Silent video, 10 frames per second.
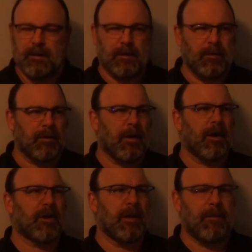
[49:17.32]
oh
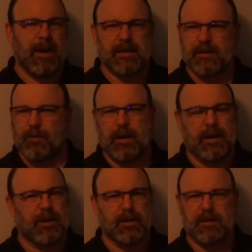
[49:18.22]
gosh, he passed
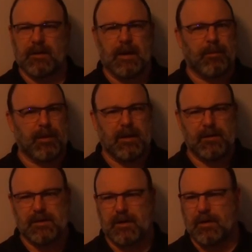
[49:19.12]
away just a couple
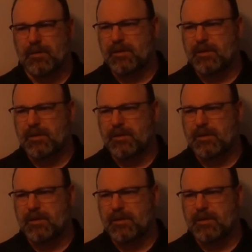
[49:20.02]
years ago.